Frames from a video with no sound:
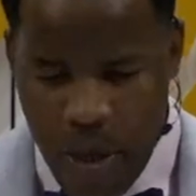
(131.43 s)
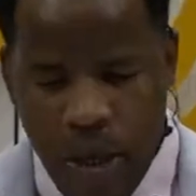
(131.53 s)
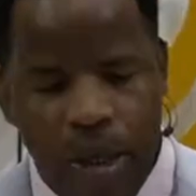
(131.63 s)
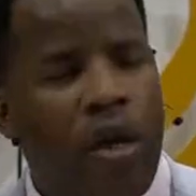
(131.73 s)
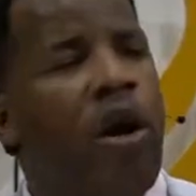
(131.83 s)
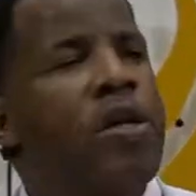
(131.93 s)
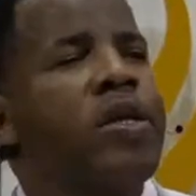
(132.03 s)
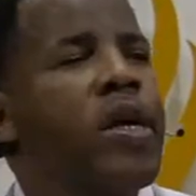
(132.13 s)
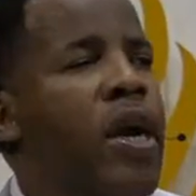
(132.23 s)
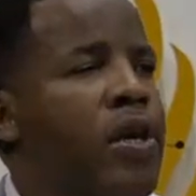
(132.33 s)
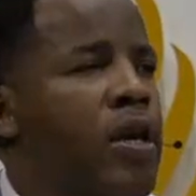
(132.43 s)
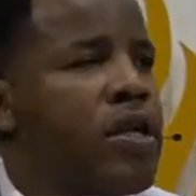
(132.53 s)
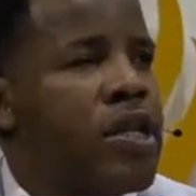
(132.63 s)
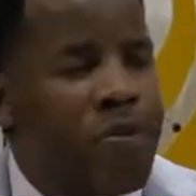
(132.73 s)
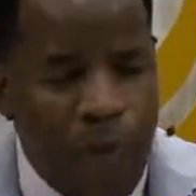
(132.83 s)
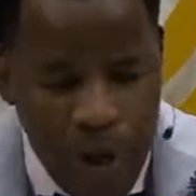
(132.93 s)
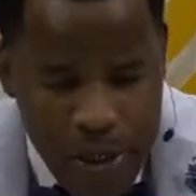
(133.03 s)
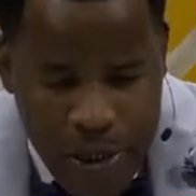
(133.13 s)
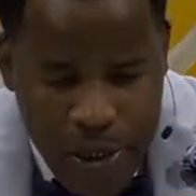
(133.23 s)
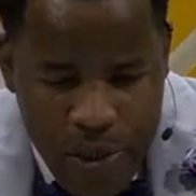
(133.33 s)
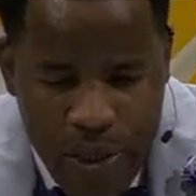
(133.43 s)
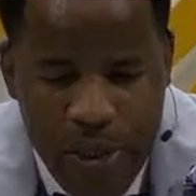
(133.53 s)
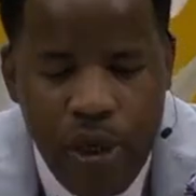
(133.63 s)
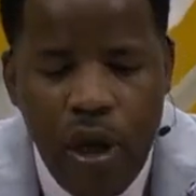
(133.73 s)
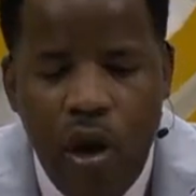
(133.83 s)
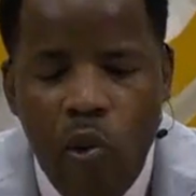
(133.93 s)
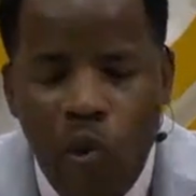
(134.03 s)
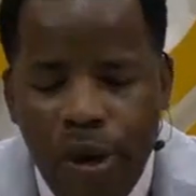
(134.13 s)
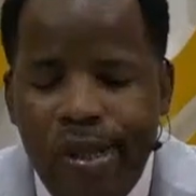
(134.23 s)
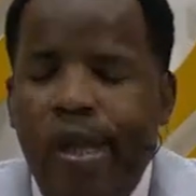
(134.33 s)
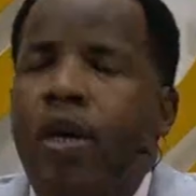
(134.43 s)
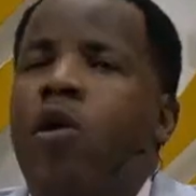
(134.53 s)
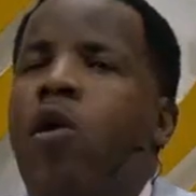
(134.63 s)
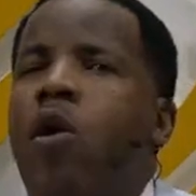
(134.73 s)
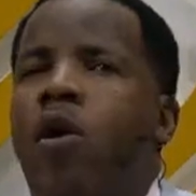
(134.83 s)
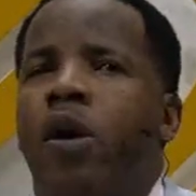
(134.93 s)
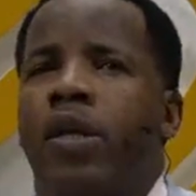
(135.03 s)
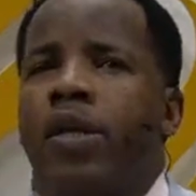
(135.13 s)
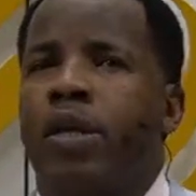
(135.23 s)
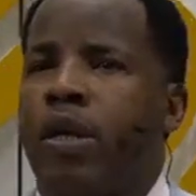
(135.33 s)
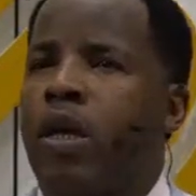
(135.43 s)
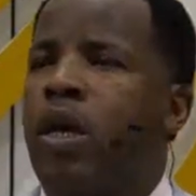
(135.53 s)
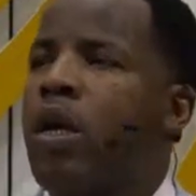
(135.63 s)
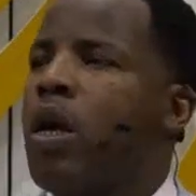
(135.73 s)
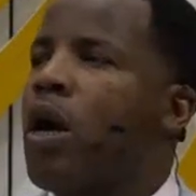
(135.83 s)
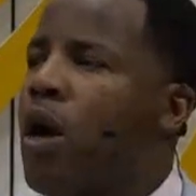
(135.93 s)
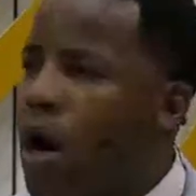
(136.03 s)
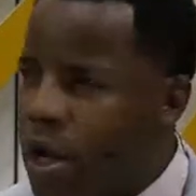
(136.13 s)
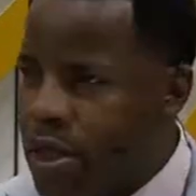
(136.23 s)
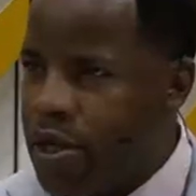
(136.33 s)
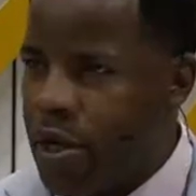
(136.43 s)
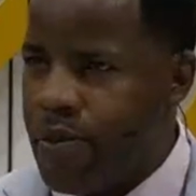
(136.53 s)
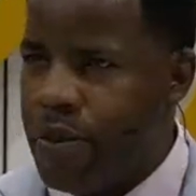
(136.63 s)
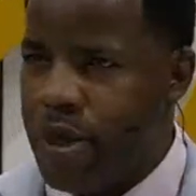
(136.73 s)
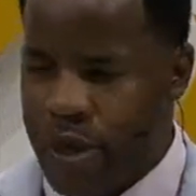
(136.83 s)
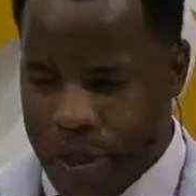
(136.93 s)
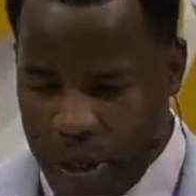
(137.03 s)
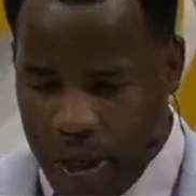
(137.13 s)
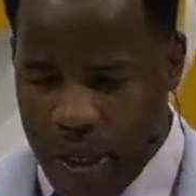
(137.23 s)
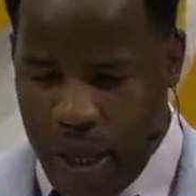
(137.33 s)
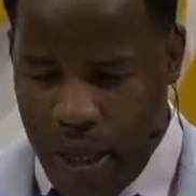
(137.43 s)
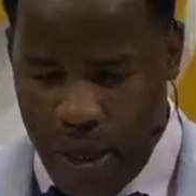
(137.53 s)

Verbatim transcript: They got together and sponsored what they called Condom Sunday.